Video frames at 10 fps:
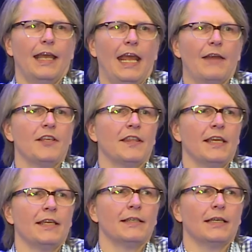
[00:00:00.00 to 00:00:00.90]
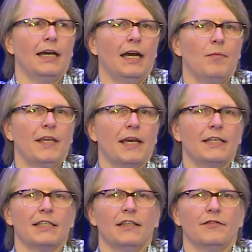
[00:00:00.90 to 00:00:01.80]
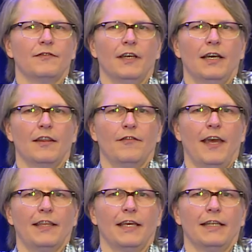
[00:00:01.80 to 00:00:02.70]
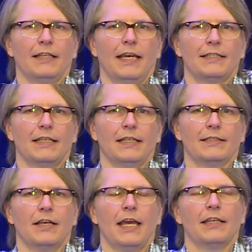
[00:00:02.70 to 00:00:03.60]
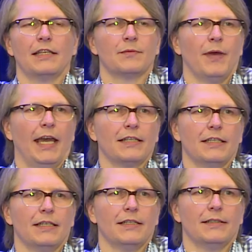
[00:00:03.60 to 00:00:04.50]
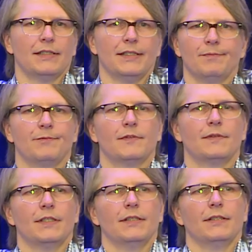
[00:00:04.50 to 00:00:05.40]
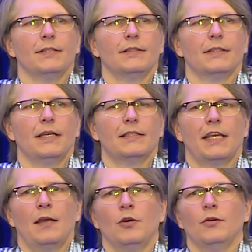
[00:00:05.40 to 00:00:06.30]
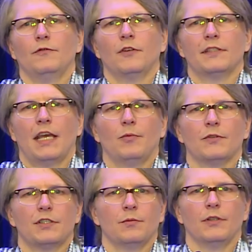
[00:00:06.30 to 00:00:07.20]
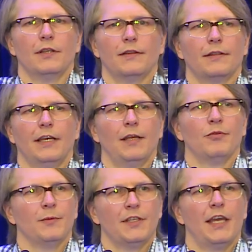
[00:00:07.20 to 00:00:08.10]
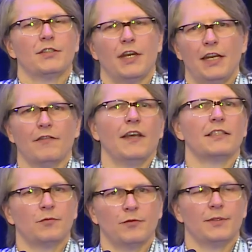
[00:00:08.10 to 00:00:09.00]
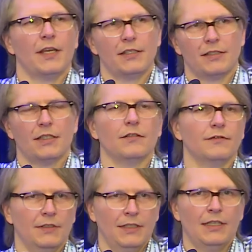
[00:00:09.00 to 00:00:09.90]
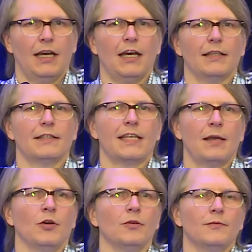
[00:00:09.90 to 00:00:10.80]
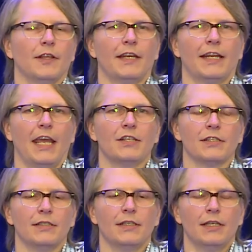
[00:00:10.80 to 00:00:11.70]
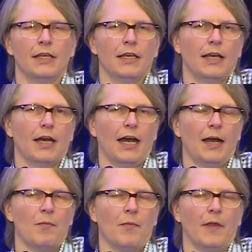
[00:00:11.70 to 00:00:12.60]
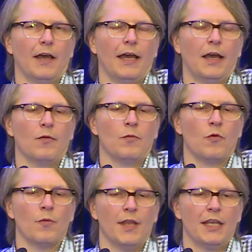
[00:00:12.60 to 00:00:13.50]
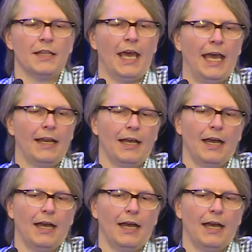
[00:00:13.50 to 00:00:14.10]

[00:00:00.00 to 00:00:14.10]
everything, because of the fact that tying things back to SAML, for example, shibboleth implementation, ADFS implementations of SAML authentication, will mean that